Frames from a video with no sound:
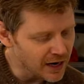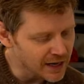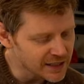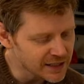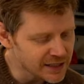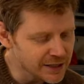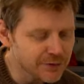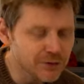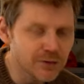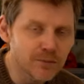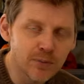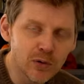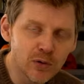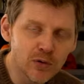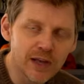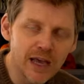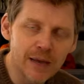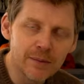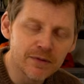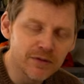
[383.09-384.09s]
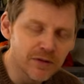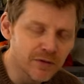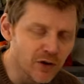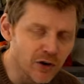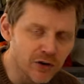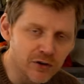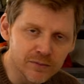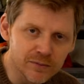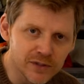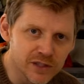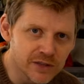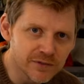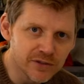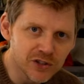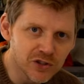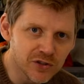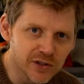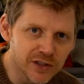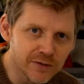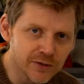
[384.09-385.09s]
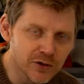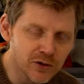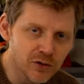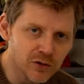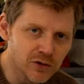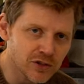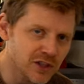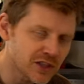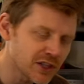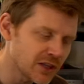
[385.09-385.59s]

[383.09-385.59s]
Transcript: It's a different ball game if you've got an observatory, of course,